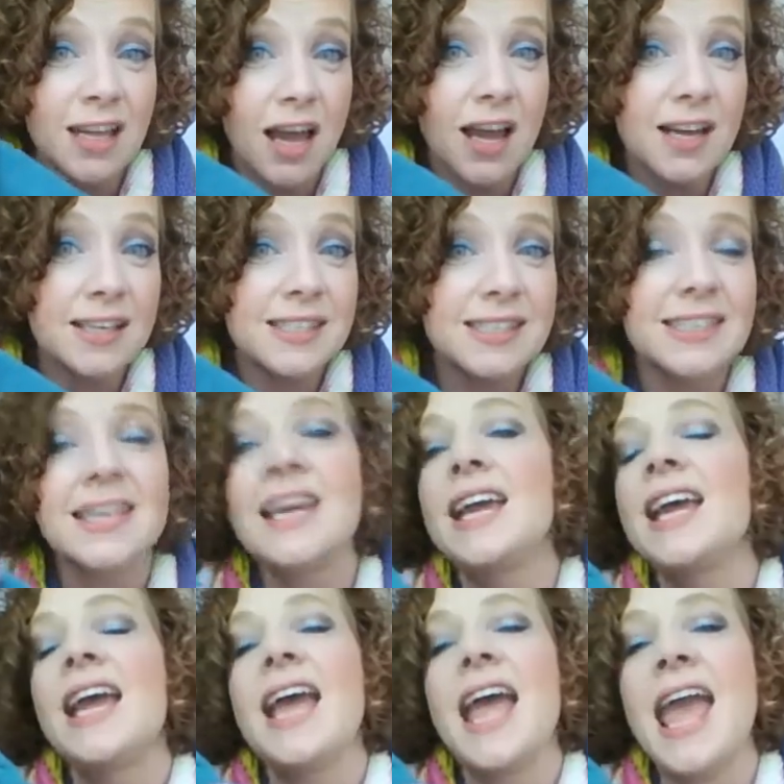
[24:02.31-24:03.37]
socks.
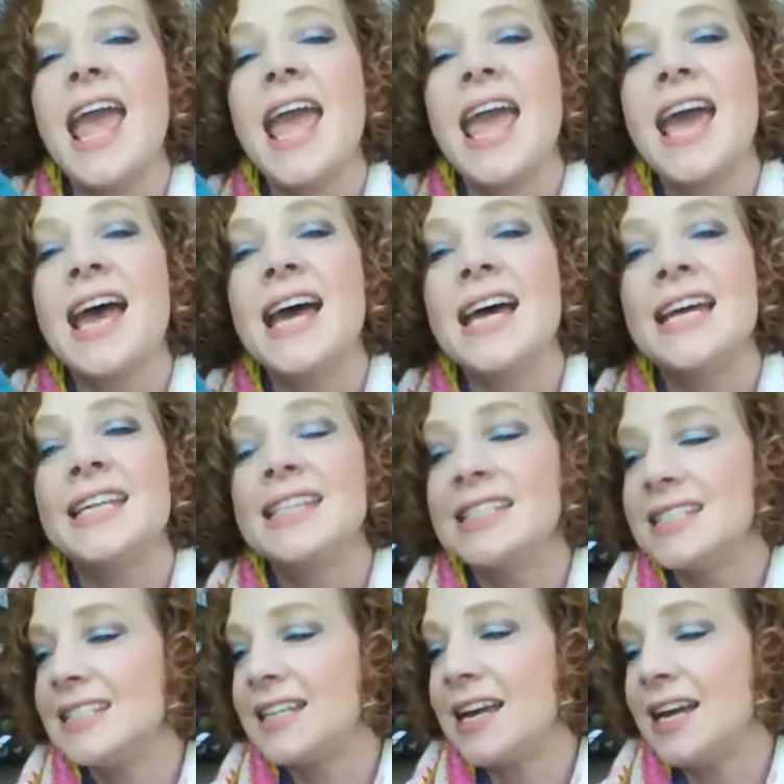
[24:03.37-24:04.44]

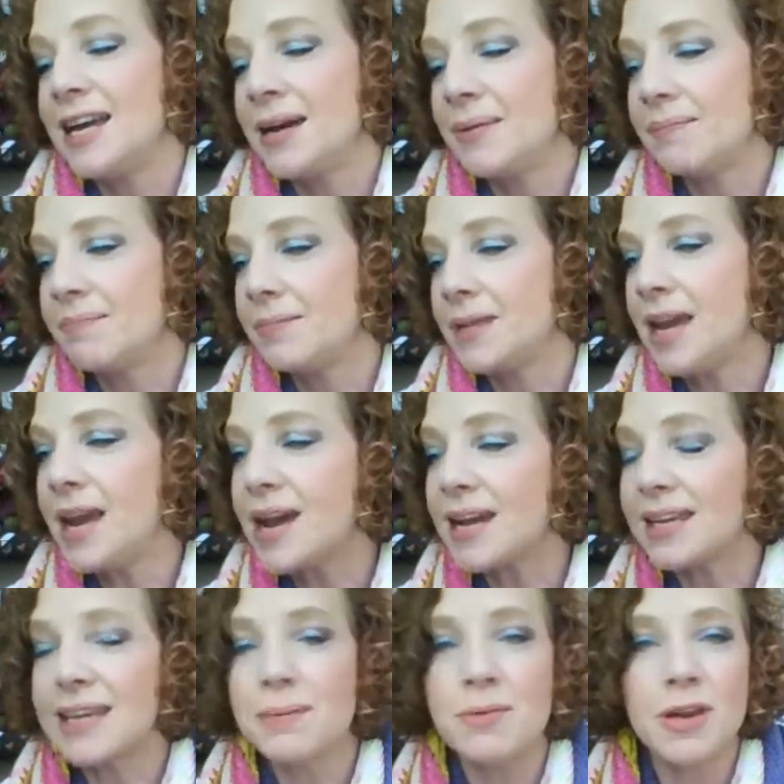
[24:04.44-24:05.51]
And yeah,
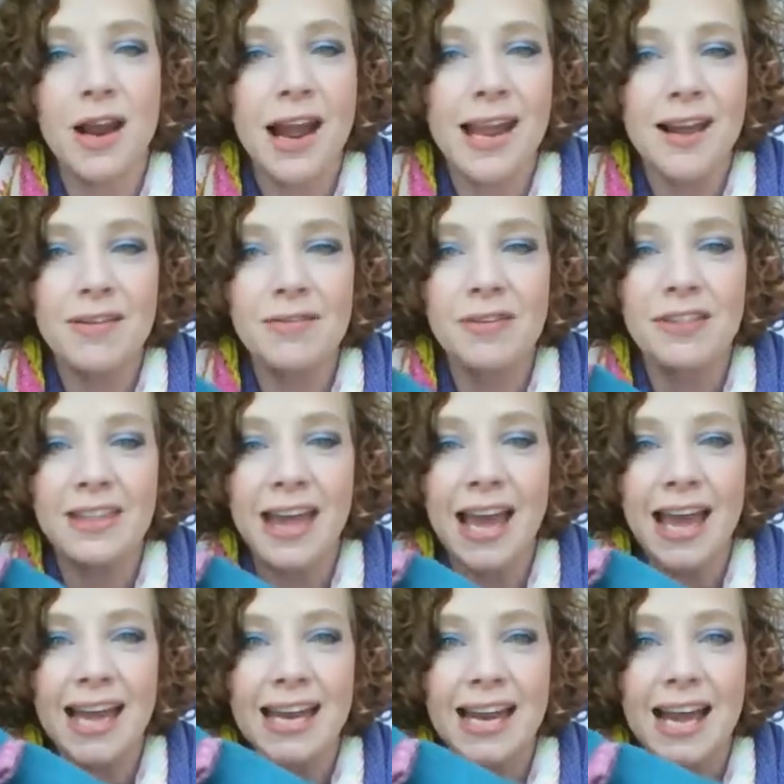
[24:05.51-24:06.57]
keep your eye out for
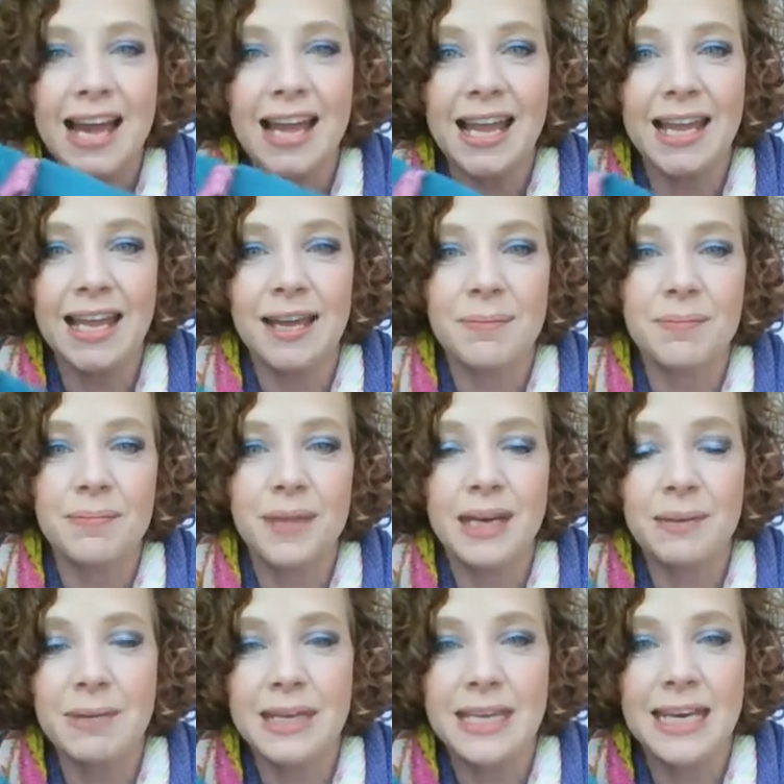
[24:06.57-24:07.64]
that. I am
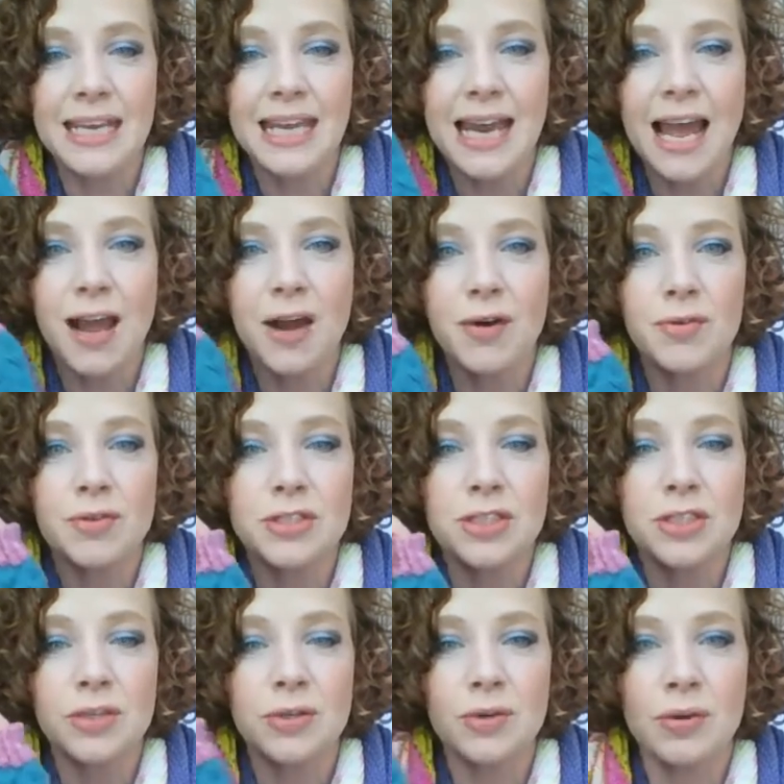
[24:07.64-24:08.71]
going to be getting it out
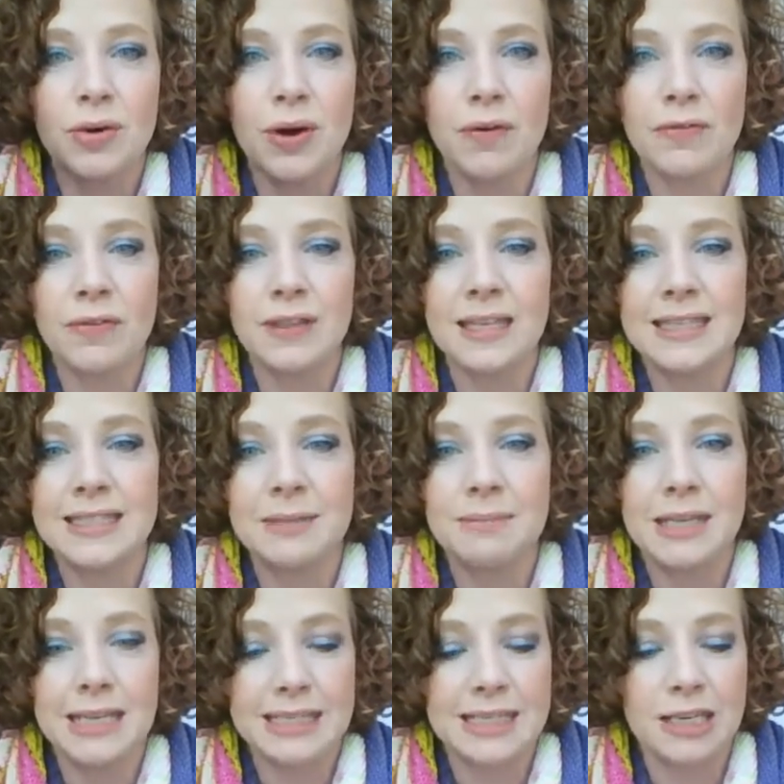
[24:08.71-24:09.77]
to hopefully some
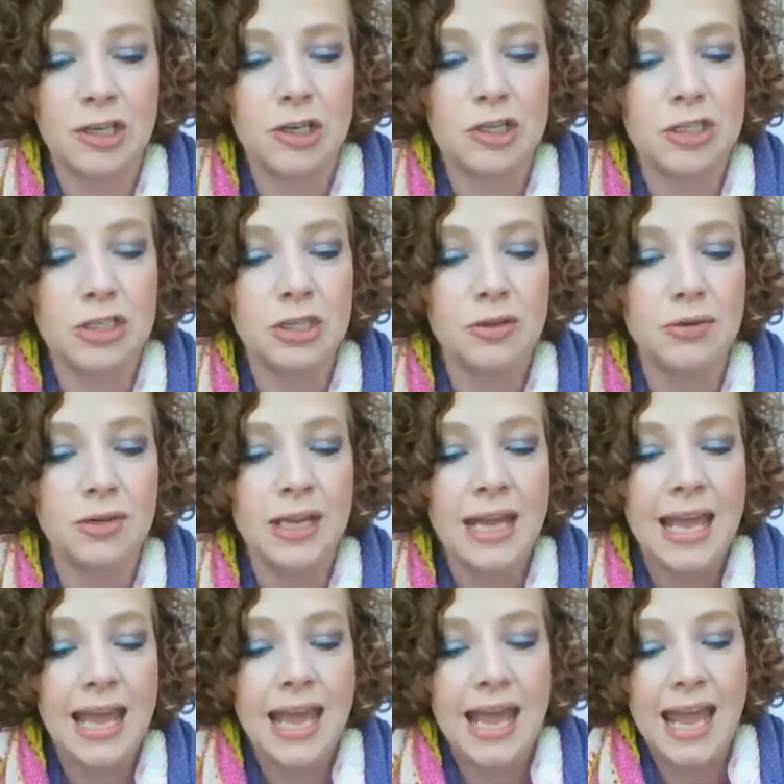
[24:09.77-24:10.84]
test knitters soon.
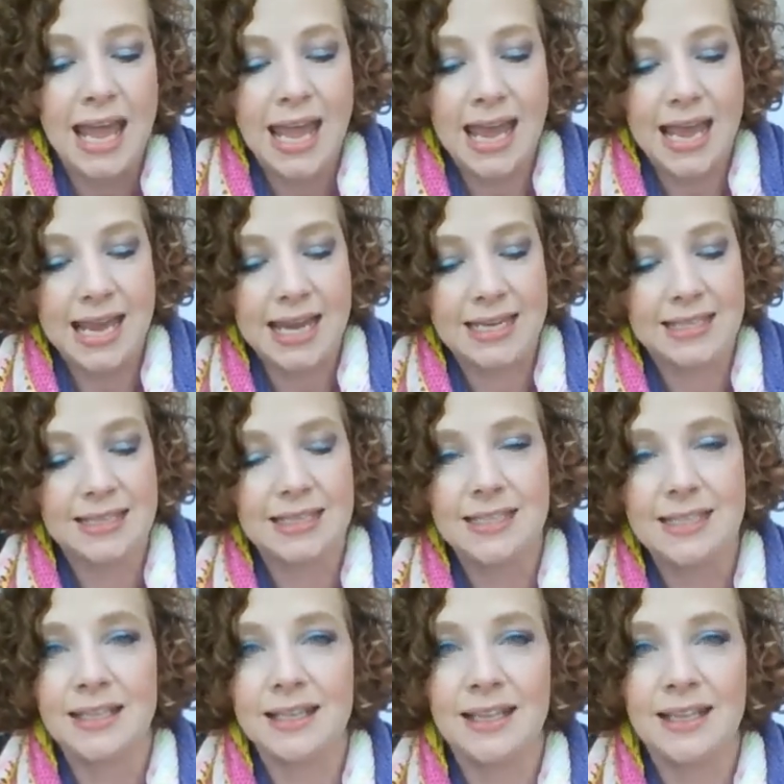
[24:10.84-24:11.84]
And